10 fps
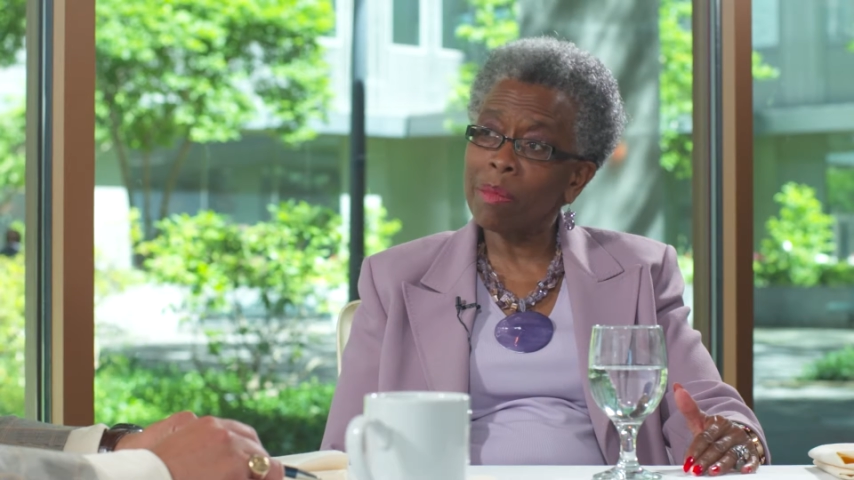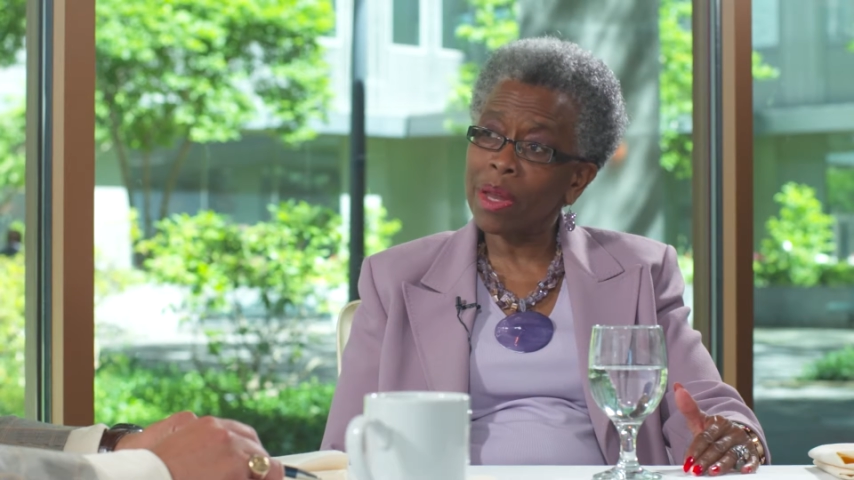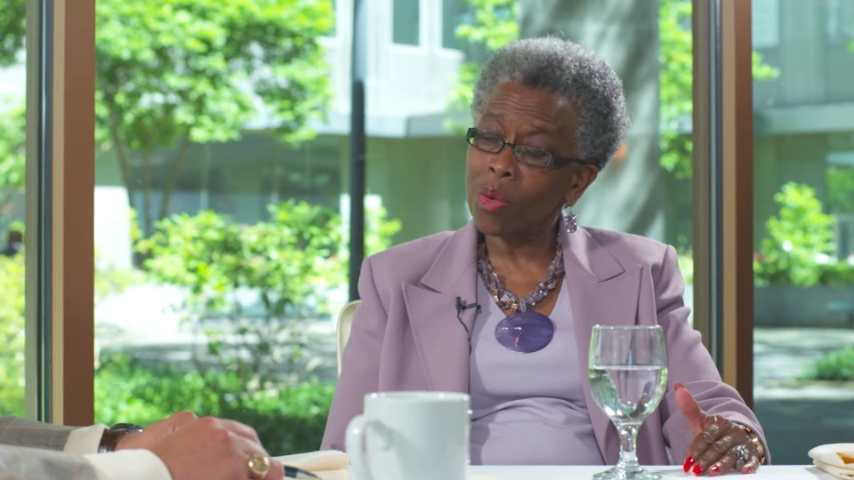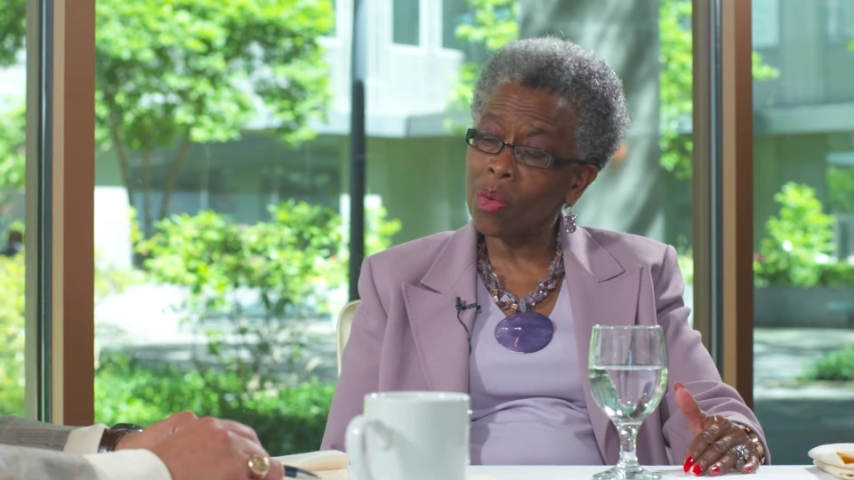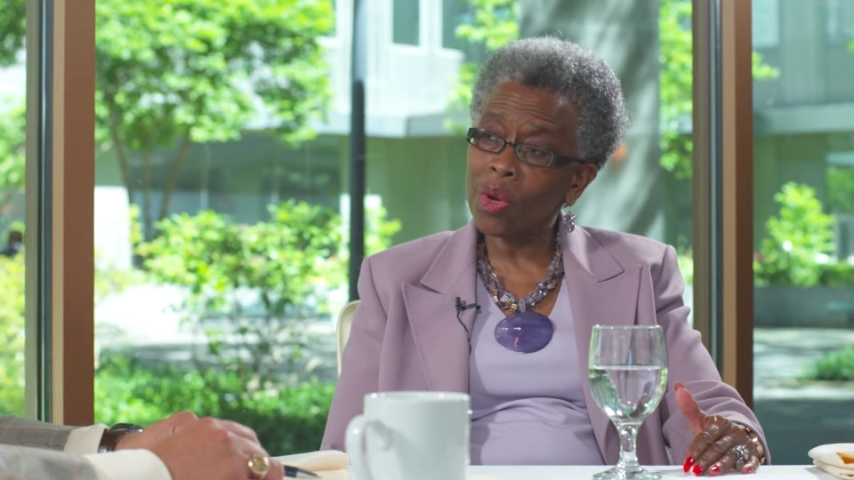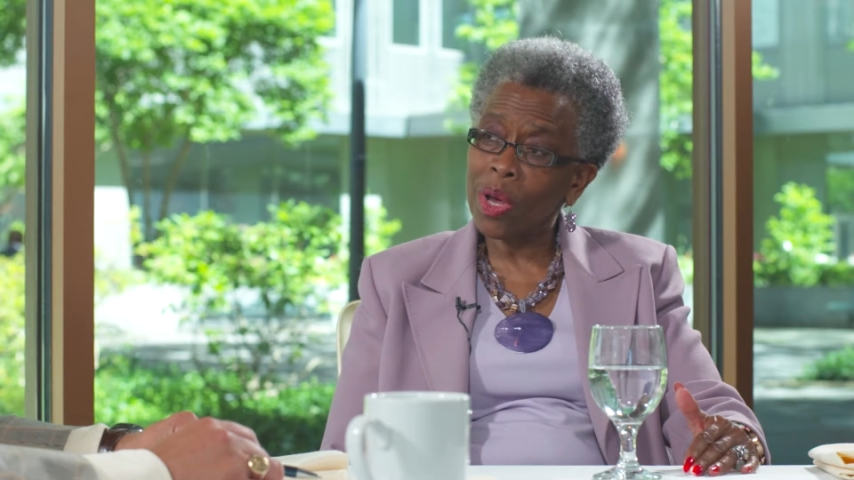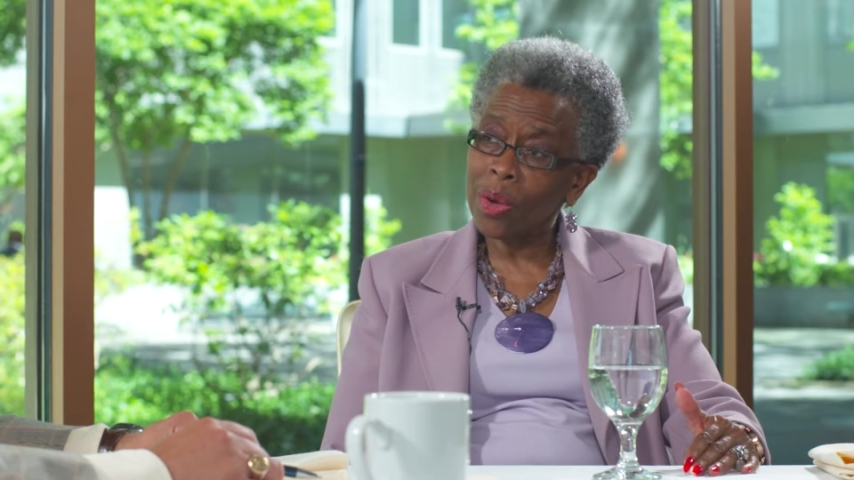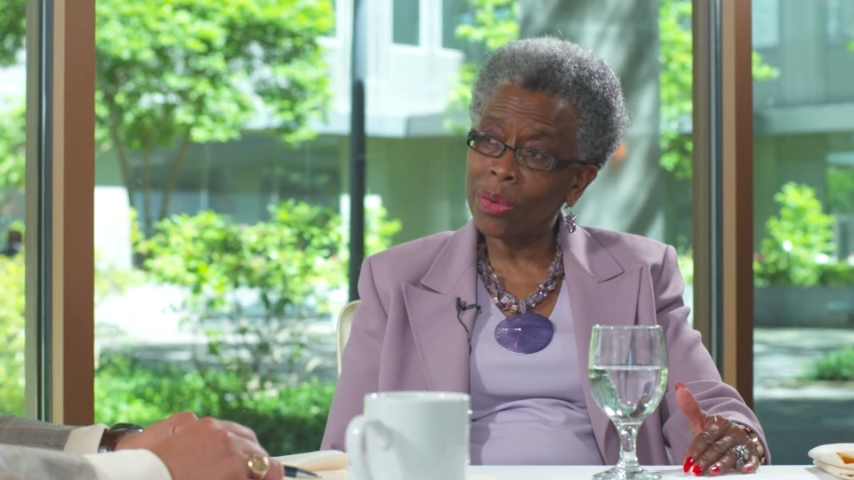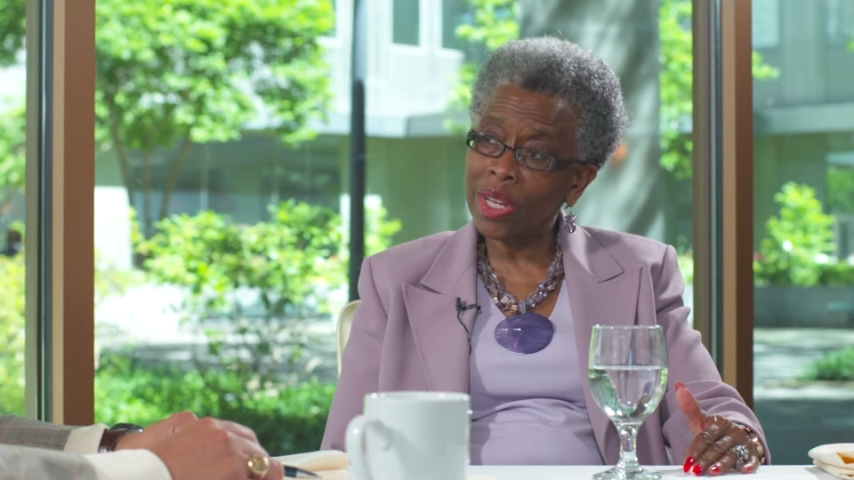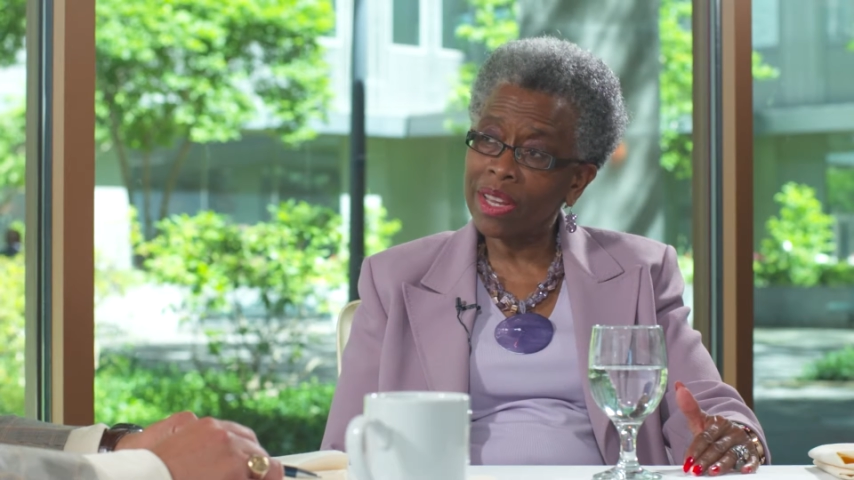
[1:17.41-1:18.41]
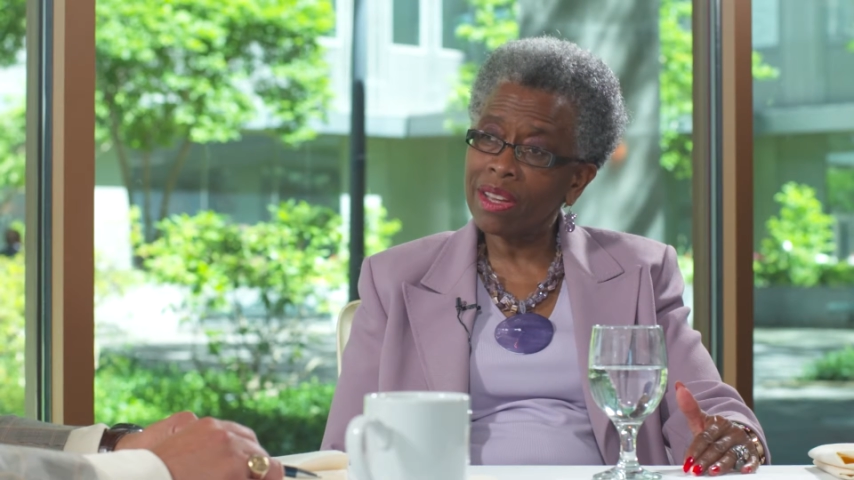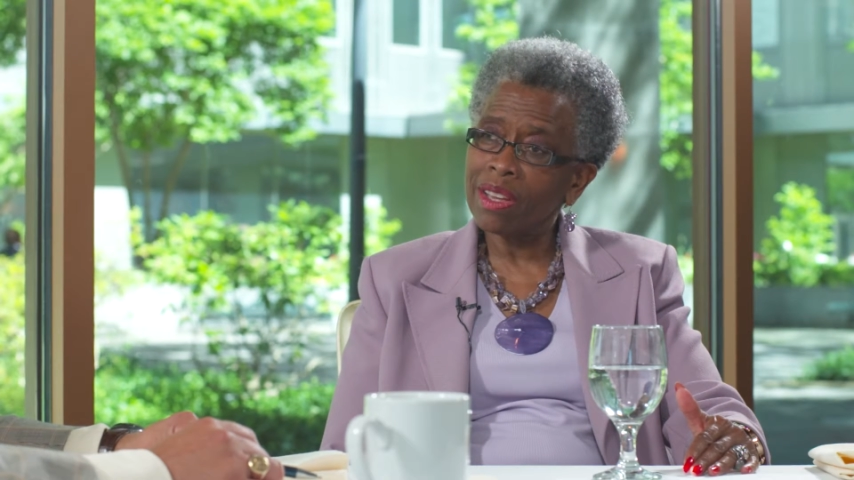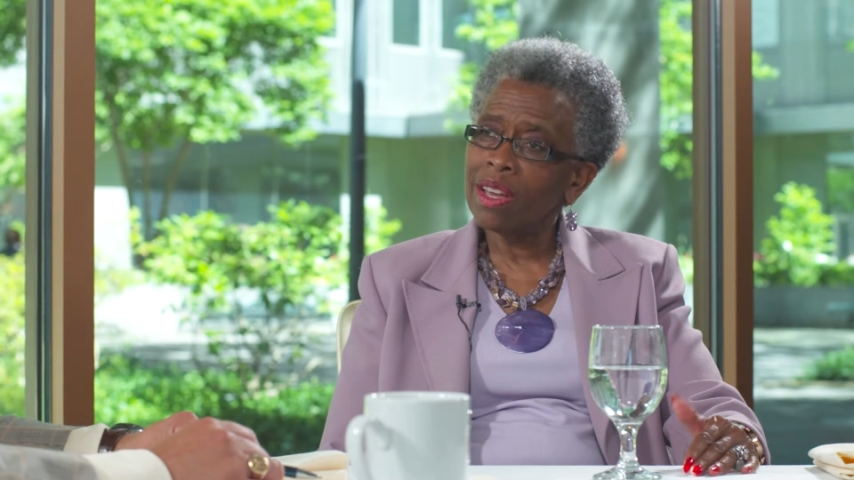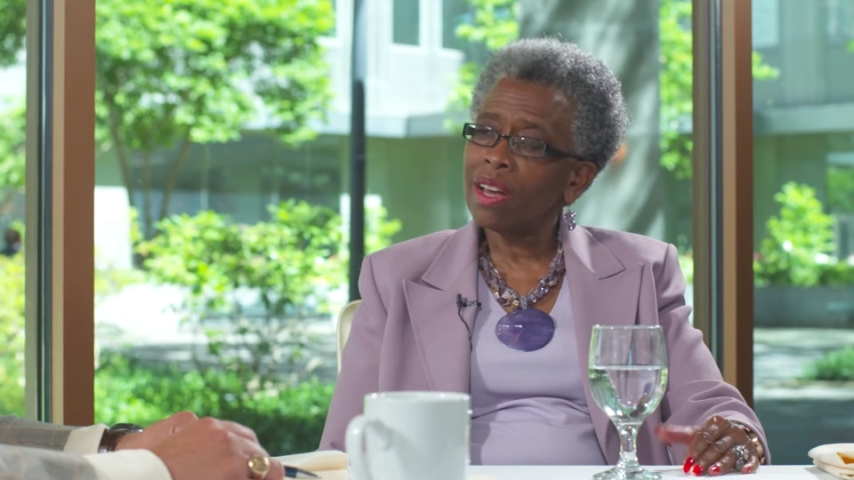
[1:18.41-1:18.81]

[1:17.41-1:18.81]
medical coding,